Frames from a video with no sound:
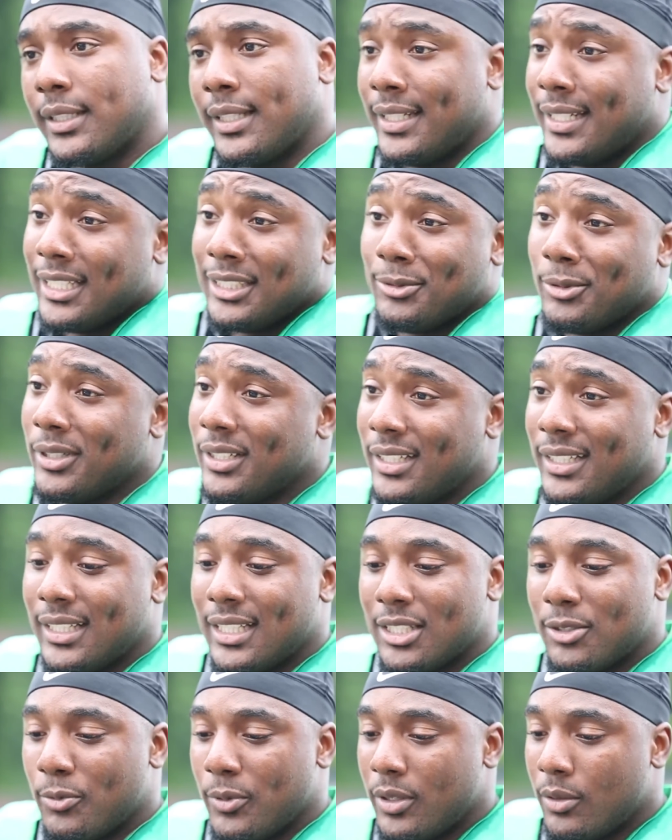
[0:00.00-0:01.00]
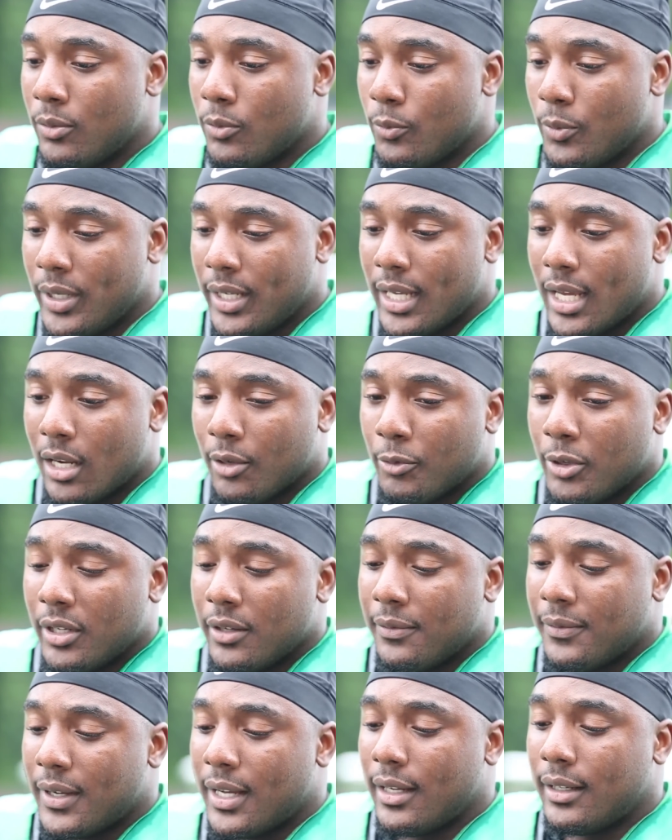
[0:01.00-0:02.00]
and that's what it is. We we got rid
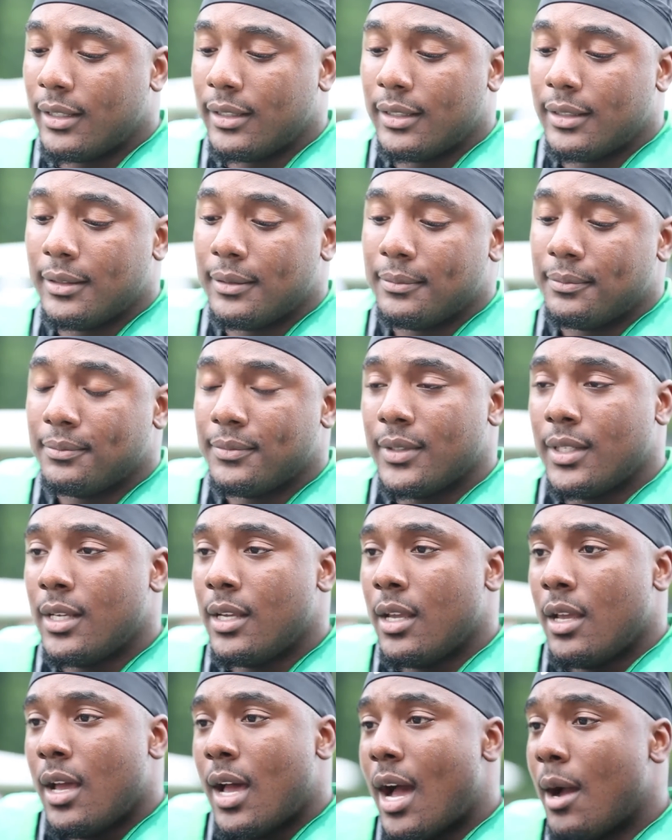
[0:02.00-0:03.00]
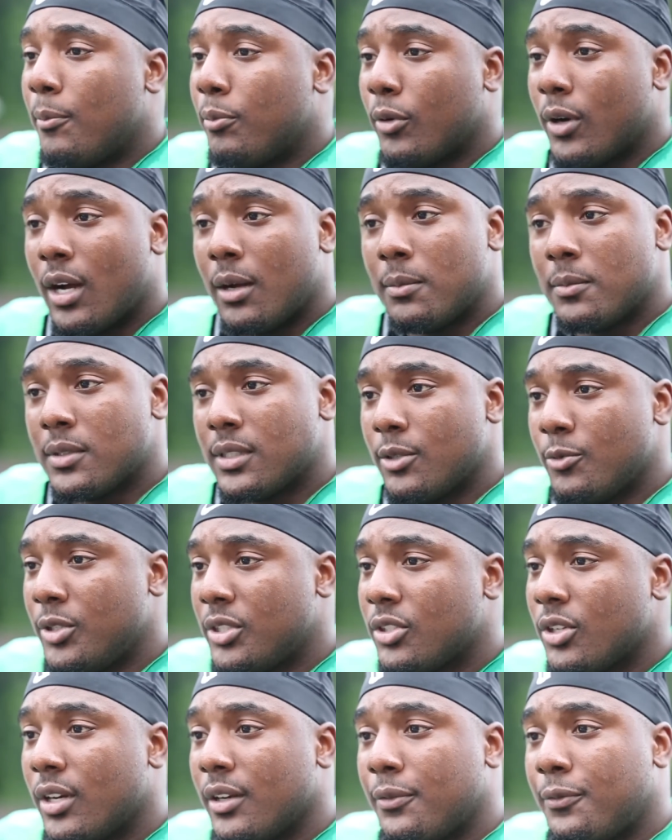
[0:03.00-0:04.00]
of our um, our problems and we
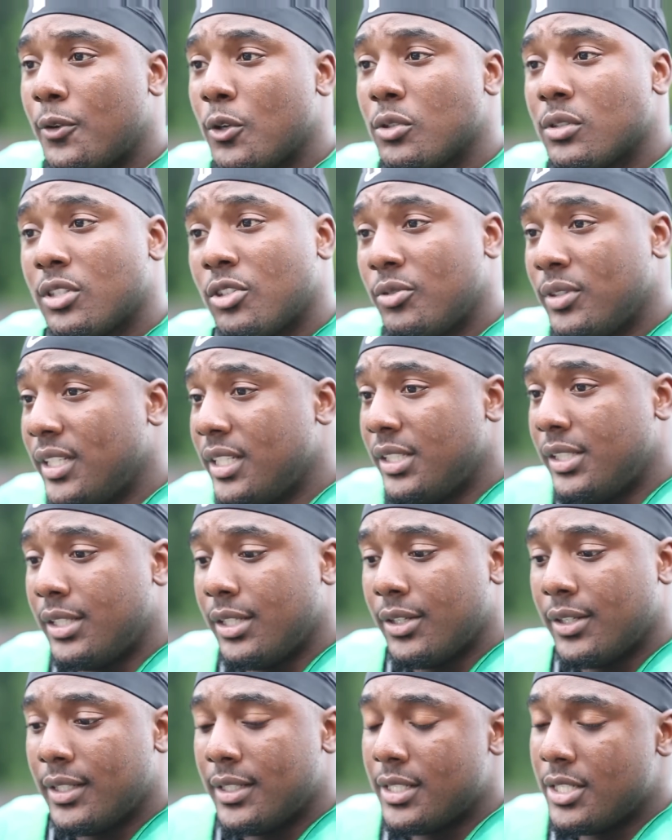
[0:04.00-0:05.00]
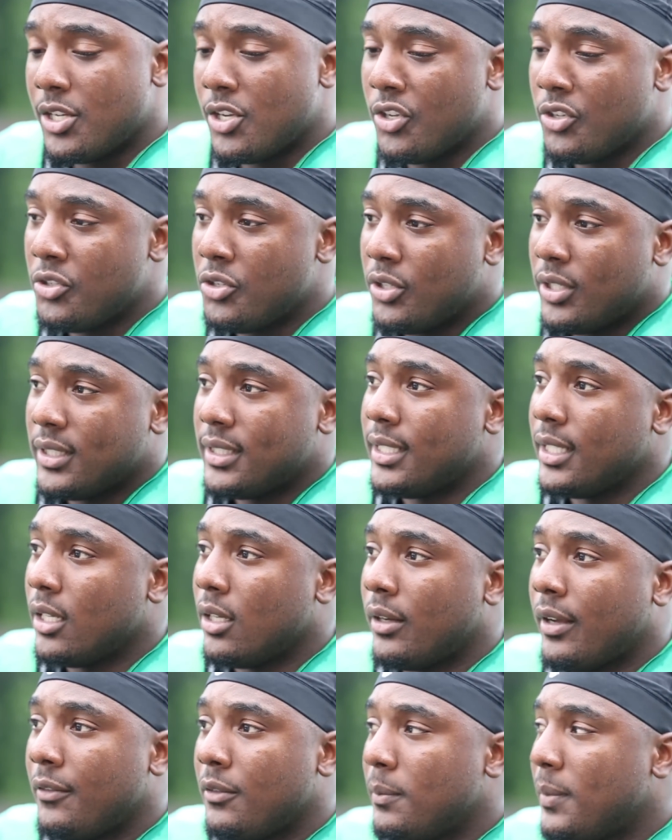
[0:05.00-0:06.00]
started to focus on this year. And you, you can
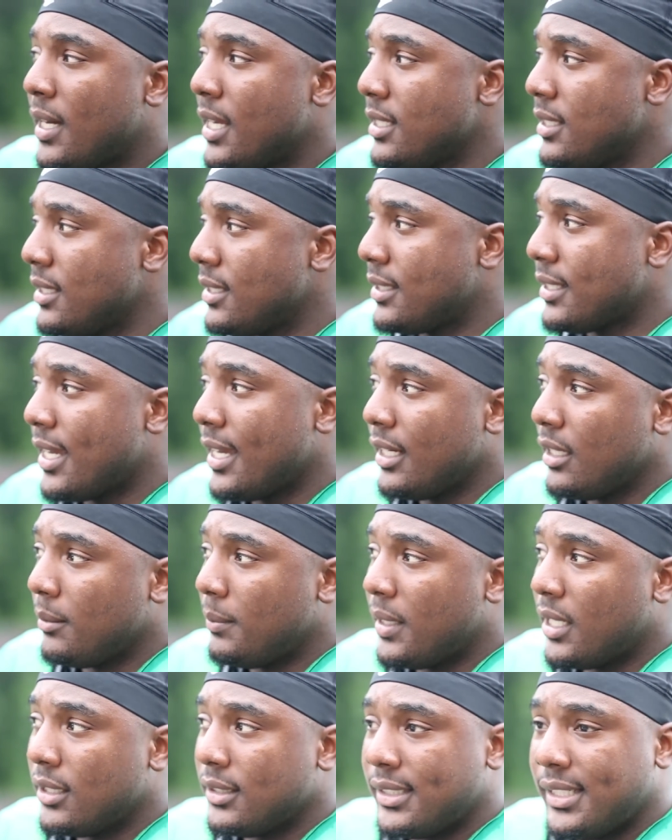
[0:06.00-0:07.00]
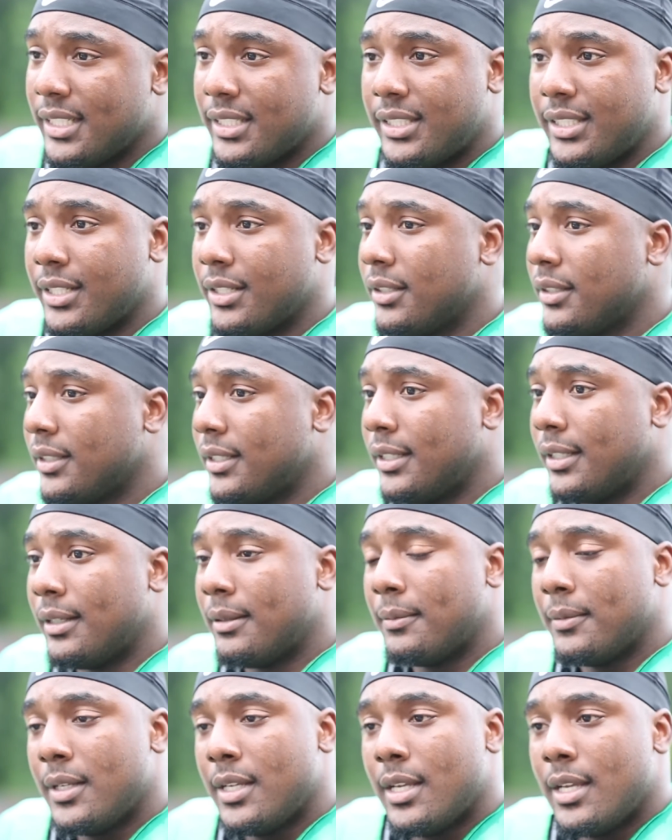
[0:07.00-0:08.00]
tell everybody's excited about this year.
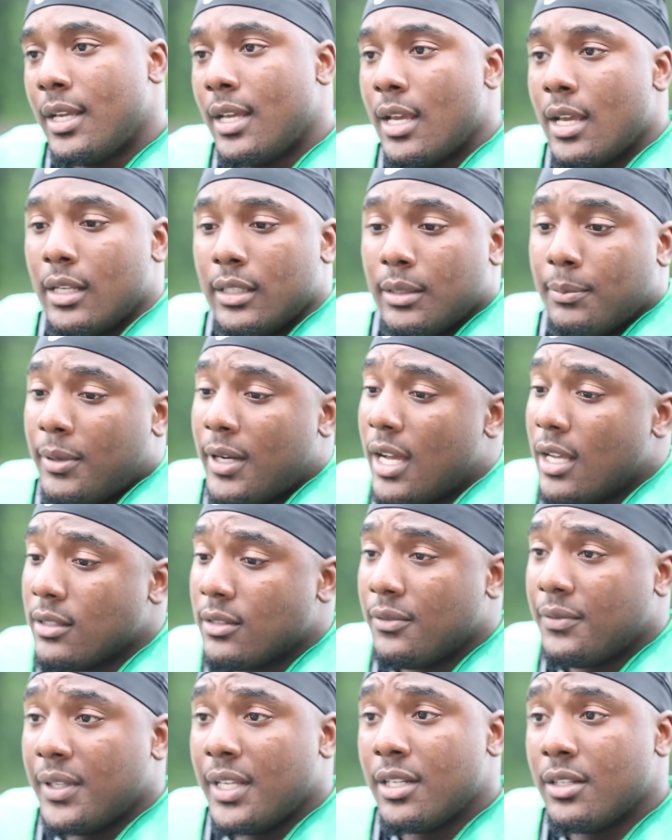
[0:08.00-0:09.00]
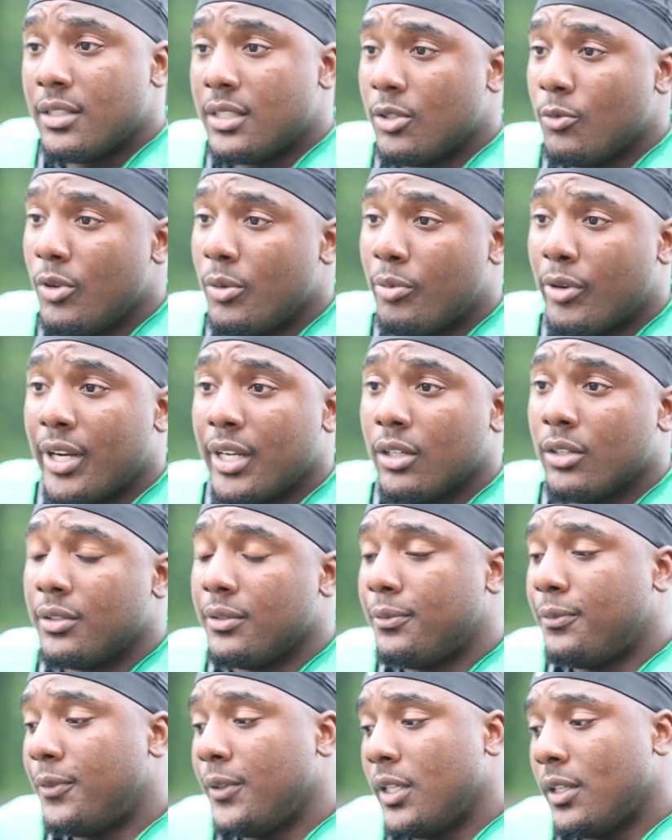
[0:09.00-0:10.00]
Um, the positive energy we bring on
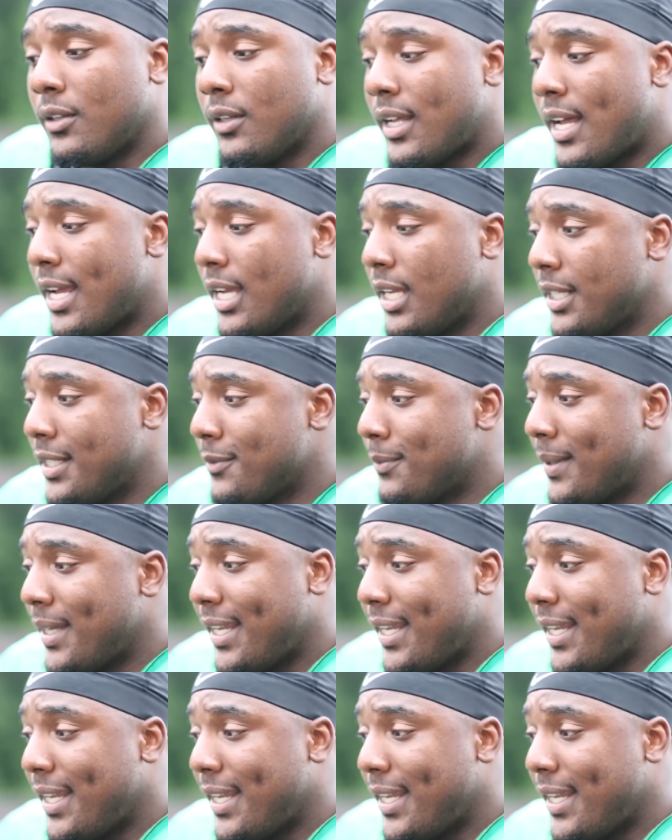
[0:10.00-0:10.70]
the field, how